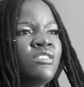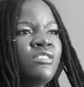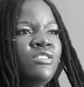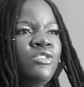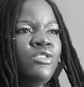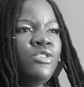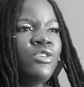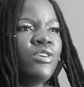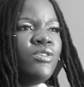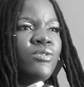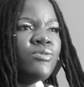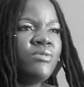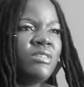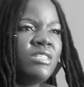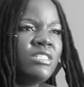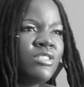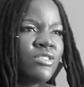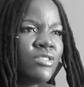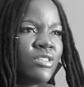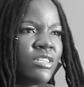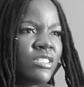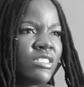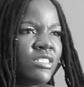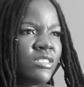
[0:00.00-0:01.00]
you know,
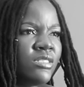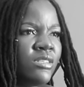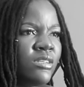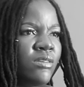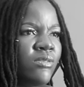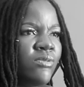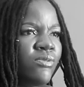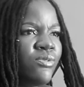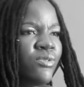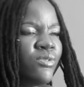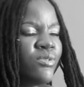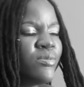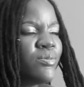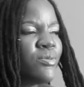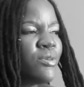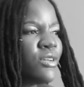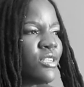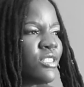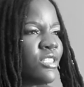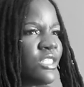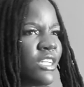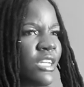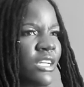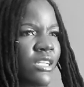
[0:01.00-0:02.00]
researching for a
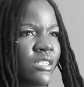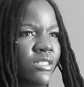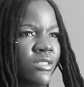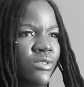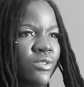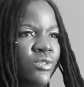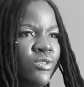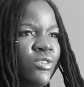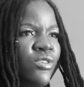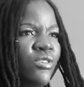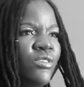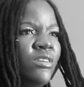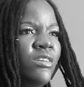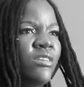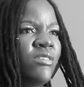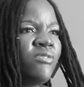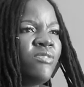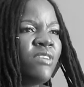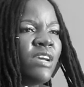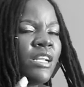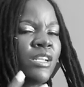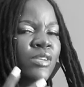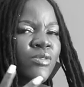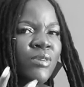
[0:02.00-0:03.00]
project, you know,
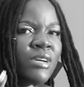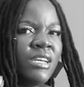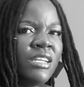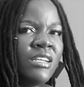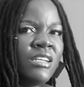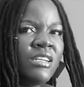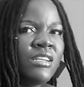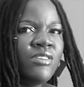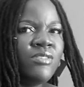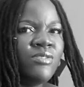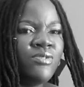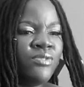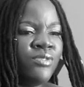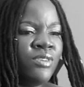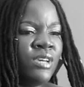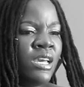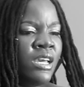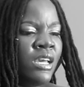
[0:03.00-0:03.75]
evaluating if,